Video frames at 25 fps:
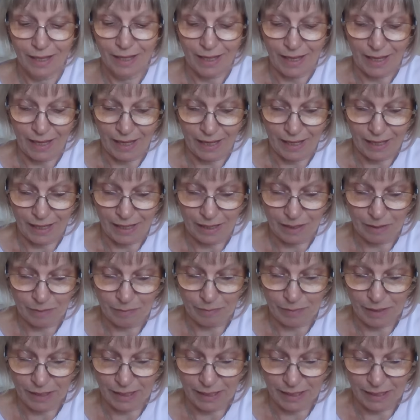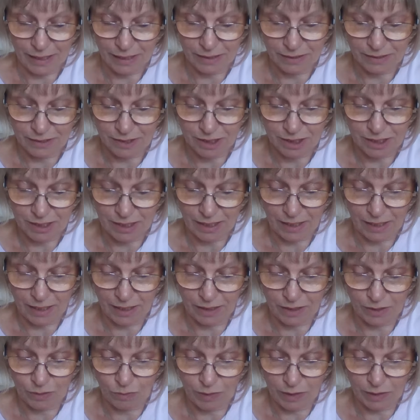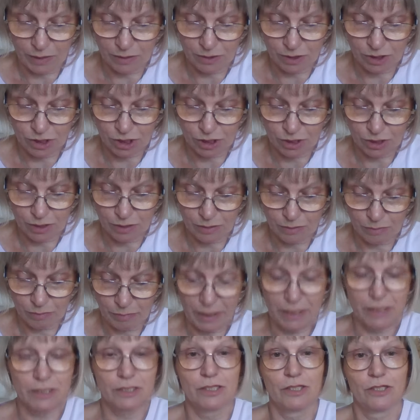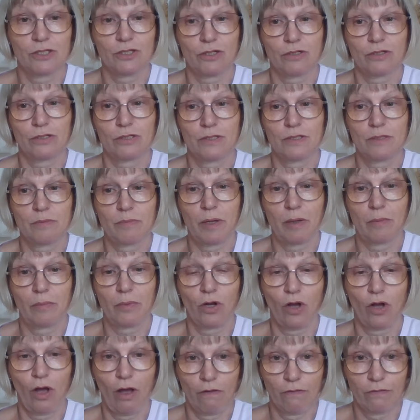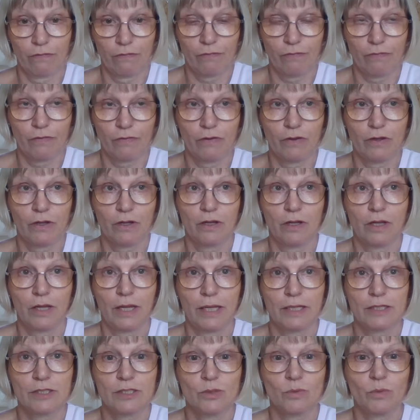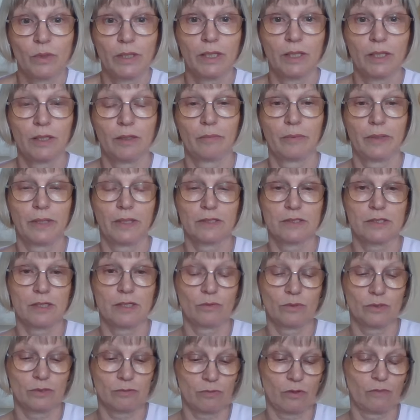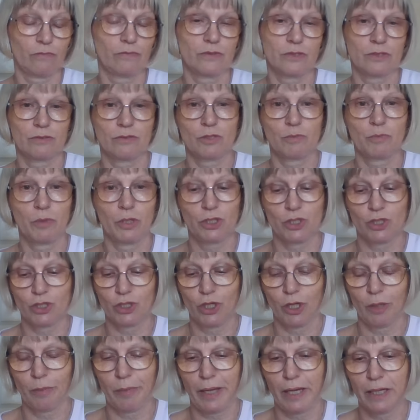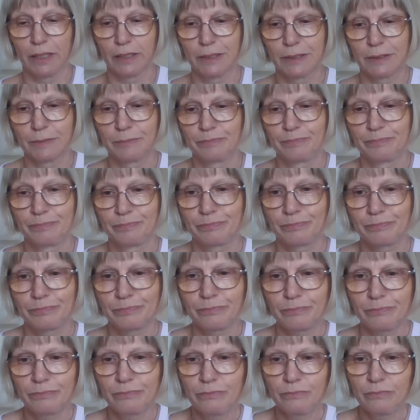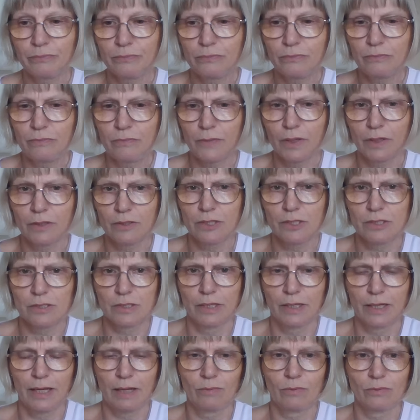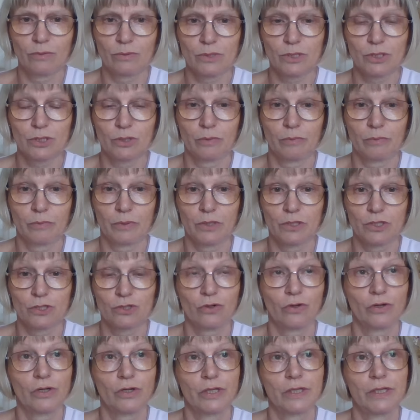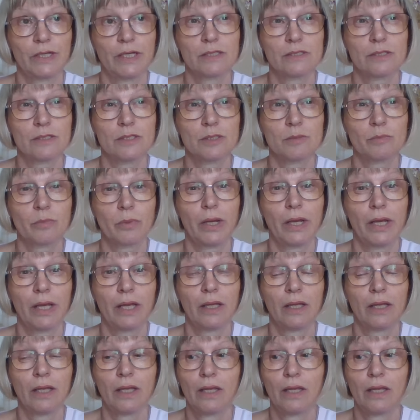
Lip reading: And I went back to the doctors about my cough last week because I was supposed to go back to see how I was doing with the stronger nasal spray.